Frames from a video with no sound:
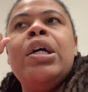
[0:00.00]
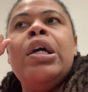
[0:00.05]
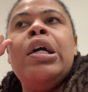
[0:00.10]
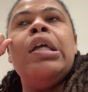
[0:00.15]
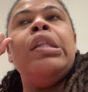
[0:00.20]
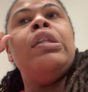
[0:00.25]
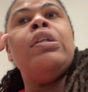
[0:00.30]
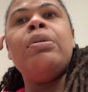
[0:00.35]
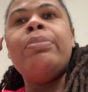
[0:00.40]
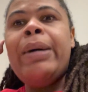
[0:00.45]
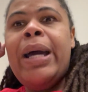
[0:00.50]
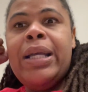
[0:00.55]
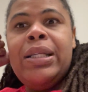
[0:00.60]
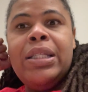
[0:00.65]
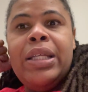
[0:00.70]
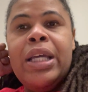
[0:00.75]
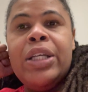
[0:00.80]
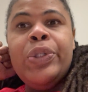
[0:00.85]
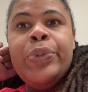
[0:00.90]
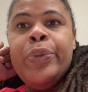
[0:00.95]
a little
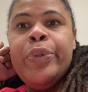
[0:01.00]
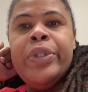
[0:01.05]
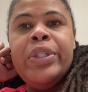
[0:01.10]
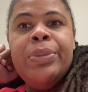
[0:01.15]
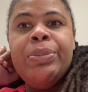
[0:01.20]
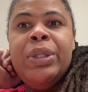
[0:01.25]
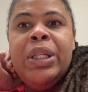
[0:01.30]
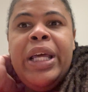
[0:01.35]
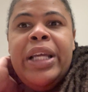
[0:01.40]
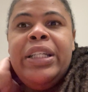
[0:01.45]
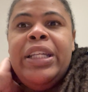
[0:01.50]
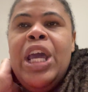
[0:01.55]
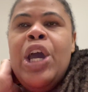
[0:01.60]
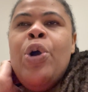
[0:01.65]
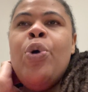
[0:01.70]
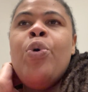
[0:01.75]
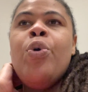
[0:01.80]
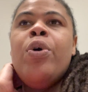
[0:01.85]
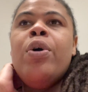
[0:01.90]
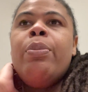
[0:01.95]
bisexual or something like that,
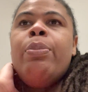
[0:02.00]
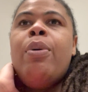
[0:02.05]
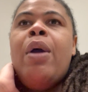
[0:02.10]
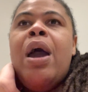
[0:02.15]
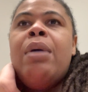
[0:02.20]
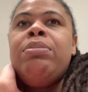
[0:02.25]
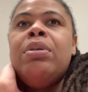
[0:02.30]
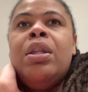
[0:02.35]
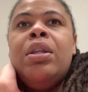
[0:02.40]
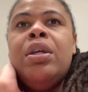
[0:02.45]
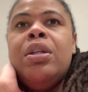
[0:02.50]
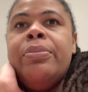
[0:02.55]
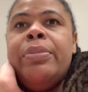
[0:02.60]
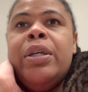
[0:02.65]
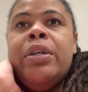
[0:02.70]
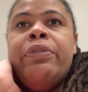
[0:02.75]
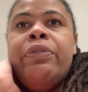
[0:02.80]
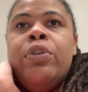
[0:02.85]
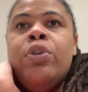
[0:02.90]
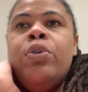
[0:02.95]
or probably a little
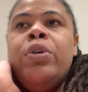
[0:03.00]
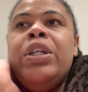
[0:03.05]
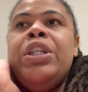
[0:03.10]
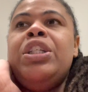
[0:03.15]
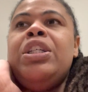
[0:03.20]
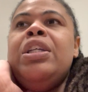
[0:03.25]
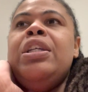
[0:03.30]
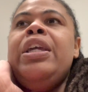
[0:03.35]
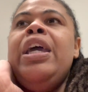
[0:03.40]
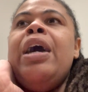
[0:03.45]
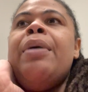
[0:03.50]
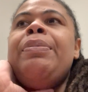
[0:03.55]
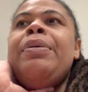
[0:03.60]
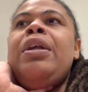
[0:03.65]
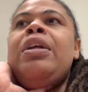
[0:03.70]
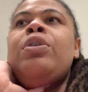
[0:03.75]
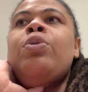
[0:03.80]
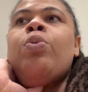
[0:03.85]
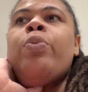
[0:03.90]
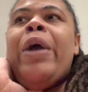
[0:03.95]
bit fluid. She kept it
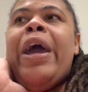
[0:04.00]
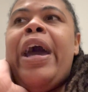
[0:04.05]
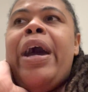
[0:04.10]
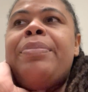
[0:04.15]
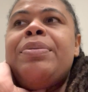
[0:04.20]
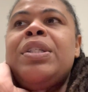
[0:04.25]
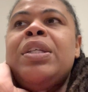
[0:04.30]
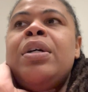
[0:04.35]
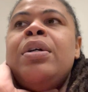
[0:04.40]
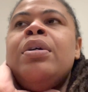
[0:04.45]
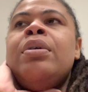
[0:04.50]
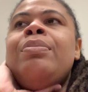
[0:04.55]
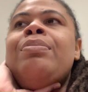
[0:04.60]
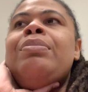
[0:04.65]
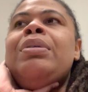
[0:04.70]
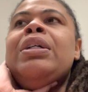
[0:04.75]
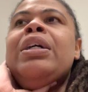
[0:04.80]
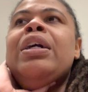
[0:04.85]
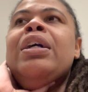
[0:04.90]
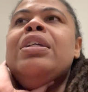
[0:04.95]
under wraps
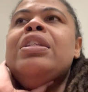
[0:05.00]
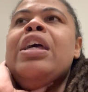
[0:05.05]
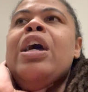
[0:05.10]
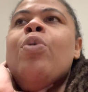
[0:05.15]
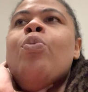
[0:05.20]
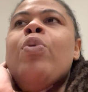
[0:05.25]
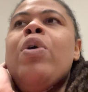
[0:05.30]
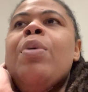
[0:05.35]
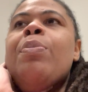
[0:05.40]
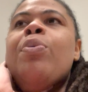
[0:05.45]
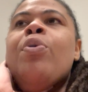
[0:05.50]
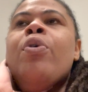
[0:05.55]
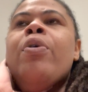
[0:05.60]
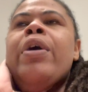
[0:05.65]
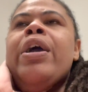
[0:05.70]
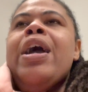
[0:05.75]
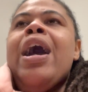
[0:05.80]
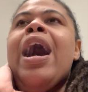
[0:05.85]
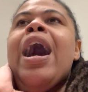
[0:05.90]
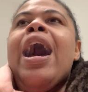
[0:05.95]
because at one
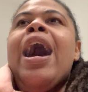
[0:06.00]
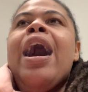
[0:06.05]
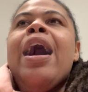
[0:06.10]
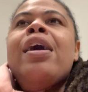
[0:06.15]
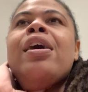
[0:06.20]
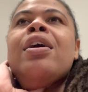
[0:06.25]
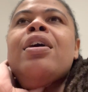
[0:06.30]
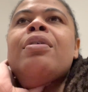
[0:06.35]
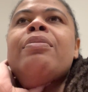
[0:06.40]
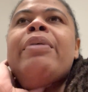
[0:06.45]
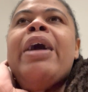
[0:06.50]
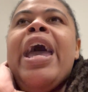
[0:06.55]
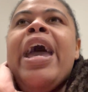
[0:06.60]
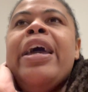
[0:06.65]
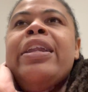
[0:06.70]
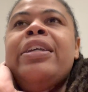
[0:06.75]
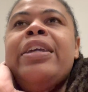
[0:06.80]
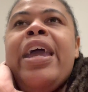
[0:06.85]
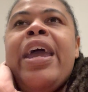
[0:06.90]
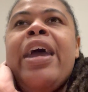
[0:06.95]
point
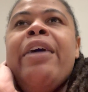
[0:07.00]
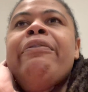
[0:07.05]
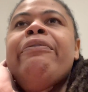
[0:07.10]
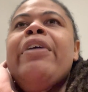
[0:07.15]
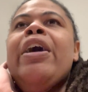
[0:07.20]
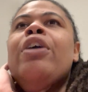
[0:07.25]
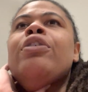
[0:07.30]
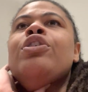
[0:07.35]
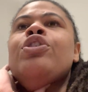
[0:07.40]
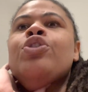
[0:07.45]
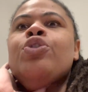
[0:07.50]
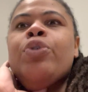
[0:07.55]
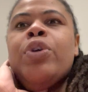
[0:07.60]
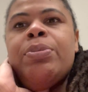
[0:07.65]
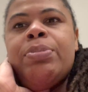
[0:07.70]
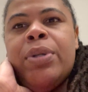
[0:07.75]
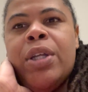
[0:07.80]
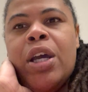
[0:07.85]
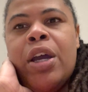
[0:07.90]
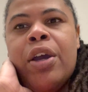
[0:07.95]
Hattie had found a
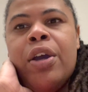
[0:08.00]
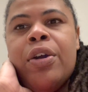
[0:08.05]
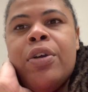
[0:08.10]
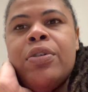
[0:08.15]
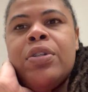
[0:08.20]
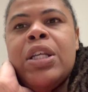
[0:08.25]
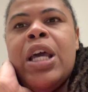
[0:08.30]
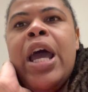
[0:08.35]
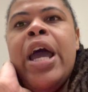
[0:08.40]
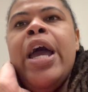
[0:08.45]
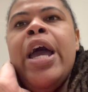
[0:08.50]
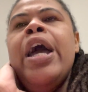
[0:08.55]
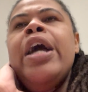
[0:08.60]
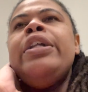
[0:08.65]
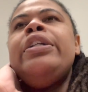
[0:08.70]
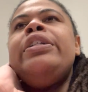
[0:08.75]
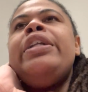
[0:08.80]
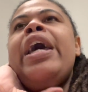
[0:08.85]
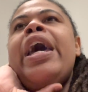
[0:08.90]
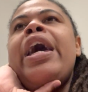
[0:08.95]
script of hers
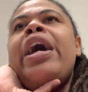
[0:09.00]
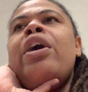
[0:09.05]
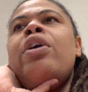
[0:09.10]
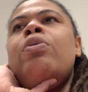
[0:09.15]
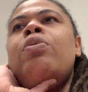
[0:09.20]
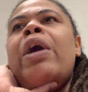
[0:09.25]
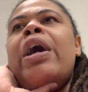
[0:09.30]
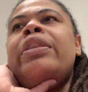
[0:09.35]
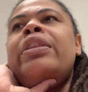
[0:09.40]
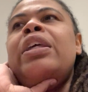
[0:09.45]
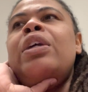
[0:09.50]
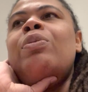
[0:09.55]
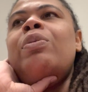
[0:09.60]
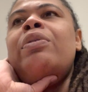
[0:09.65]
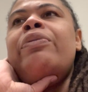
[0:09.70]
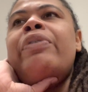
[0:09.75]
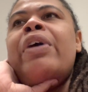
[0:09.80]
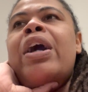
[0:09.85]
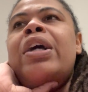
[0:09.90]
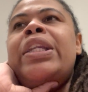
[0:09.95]
that I think we
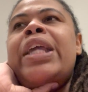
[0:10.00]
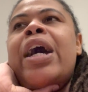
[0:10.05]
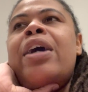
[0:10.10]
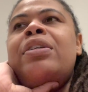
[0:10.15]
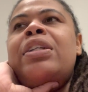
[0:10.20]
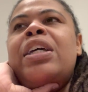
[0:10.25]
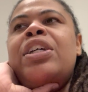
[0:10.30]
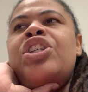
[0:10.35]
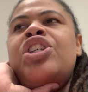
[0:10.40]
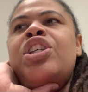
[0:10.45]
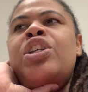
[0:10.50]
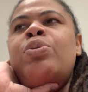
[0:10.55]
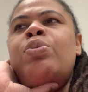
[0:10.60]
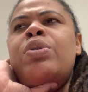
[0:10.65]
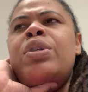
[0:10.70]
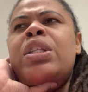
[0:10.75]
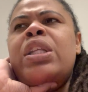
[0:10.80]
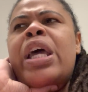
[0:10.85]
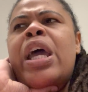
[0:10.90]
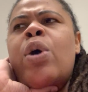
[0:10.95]
found out that she
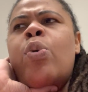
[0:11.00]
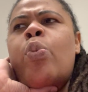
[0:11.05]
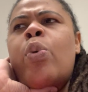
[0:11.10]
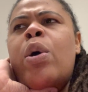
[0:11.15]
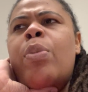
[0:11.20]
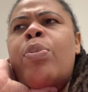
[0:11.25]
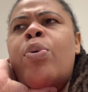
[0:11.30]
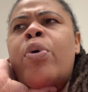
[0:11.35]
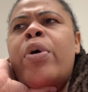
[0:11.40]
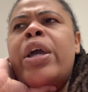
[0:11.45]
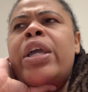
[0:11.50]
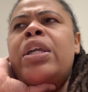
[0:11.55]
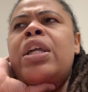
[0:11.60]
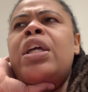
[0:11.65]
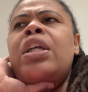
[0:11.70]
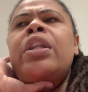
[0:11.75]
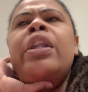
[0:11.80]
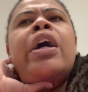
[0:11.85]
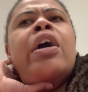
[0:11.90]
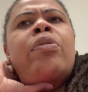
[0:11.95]
was at one point
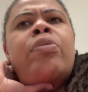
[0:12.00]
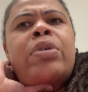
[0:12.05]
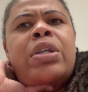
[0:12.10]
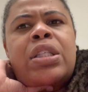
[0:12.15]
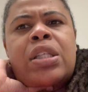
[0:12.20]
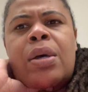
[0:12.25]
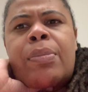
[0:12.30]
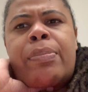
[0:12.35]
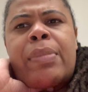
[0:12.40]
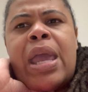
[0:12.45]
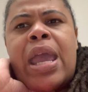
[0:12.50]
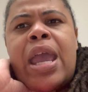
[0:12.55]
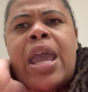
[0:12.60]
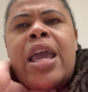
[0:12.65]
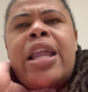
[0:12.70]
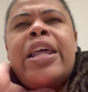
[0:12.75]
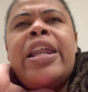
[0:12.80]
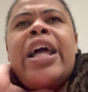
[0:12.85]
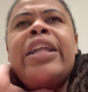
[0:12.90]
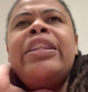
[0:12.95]
in love with some
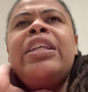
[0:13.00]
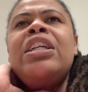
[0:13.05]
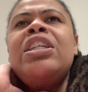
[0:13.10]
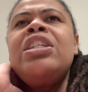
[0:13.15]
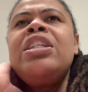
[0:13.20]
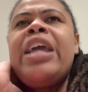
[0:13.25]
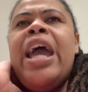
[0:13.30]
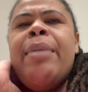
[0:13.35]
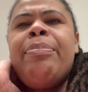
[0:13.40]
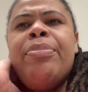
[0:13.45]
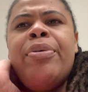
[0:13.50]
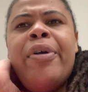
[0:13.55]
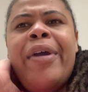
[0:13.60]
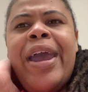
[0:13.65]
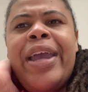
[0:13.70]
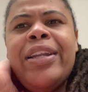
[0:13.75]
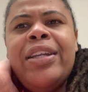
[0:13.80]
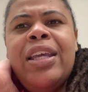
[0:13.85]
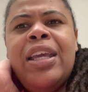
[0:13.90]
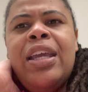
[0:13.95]
man, and I think she got
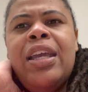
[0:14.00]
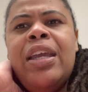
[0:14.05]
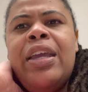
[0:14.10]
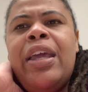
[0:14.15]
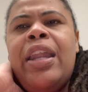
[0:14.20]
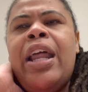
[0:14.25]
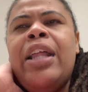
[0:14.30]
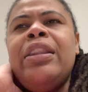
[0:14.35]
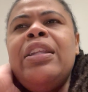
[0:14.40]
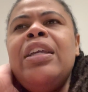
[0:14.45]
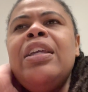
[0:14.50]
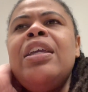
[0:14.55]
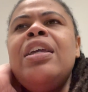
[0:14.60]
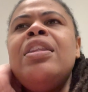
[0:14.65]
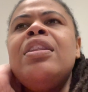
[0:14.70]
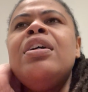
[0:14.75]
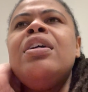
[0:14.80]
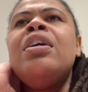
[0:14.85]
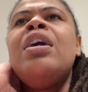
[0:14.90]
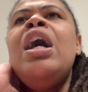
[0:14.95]
pregnant, and I think
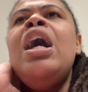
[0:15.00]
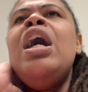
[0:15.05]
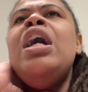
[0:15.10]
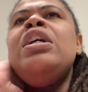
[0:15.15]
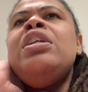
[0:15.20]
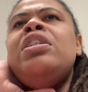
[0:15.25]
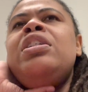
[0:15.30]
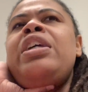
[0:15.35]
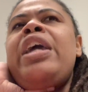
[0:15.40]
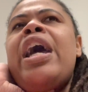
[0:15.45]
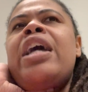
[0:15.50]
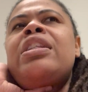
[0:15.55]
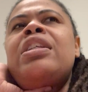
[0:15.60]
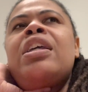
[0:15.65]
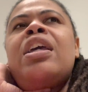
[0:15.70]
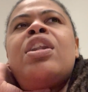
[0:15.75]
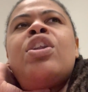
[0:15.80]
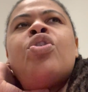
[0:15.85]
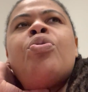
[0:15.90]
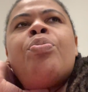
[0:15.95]
either she had to
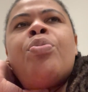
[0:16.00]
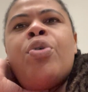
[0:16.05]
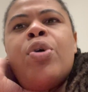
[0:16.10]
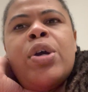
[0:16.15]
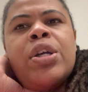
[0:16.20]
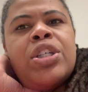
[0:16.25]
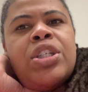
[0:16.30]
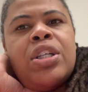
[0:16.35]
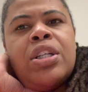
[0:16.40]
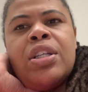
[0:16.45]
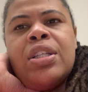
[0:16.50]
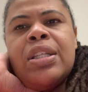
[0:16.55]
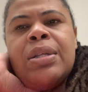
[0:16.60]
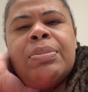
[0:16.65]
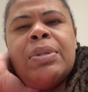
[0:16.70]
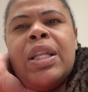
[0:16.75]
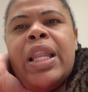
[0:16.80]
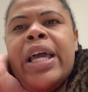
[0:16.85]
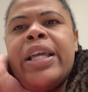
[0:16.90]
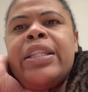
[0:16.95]
get an abortion or
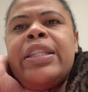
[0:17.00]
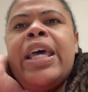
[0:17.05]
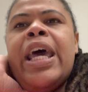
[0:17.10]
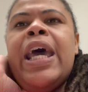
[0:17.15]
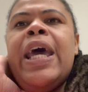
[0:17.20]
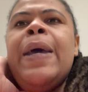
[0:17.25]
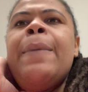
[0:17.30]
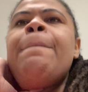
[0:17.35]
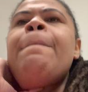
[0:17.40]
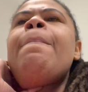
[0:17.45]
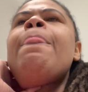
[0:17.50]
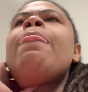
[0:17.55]
something like that.